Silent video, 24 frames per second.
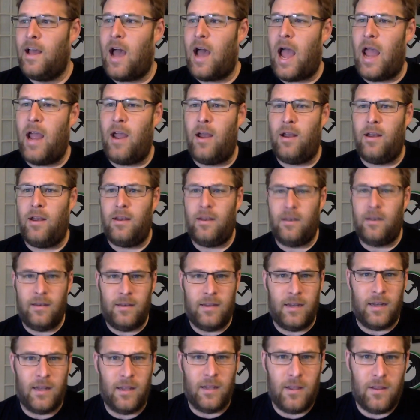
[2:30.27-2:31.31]
I
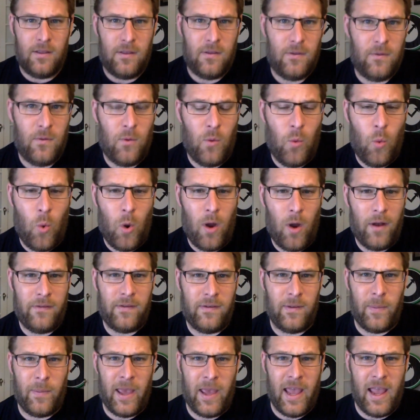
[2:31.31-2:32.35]
didn't want
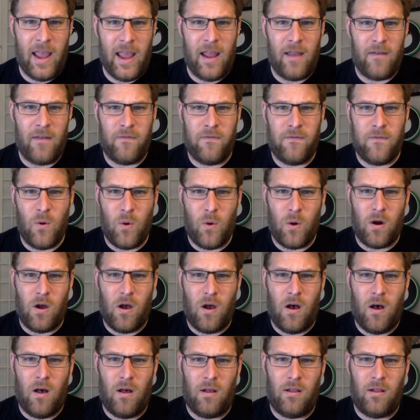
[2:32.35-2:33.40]
to pay for
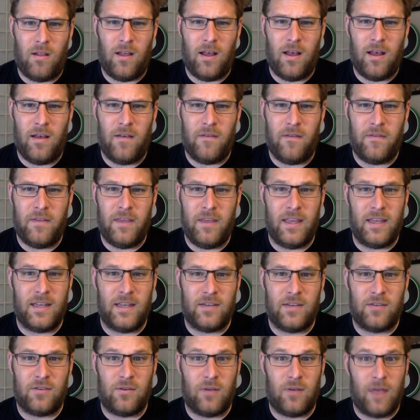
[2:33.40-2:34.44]
all of the
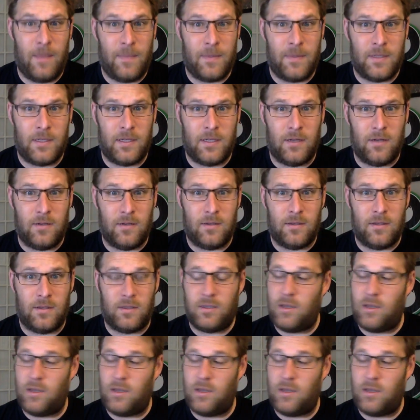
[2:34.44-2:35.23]
additional episodes.